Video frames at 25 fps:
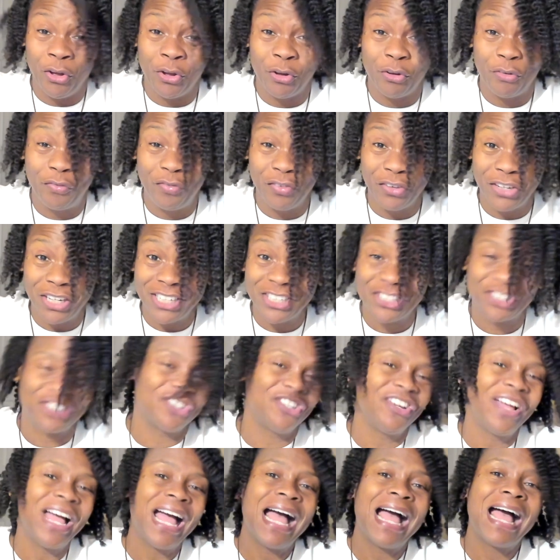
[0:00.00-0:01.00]
footage
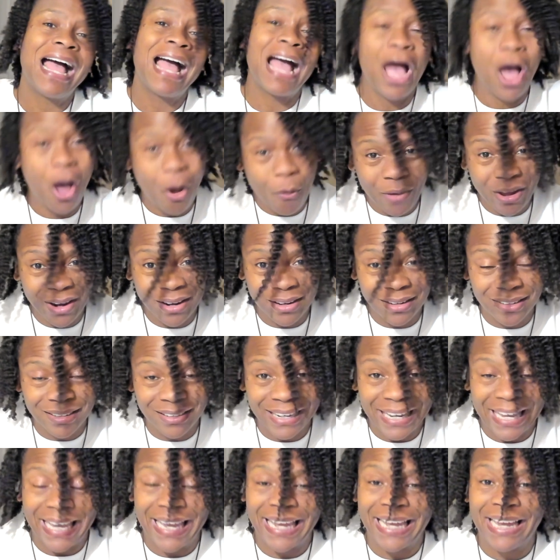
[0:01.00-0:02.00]
of how I
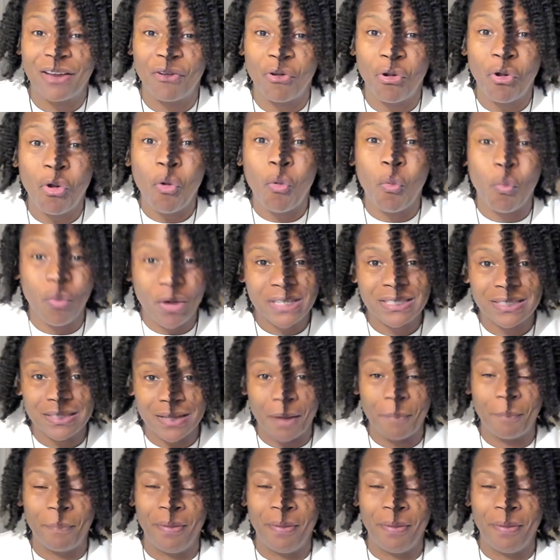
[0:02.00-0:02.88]
look and what's up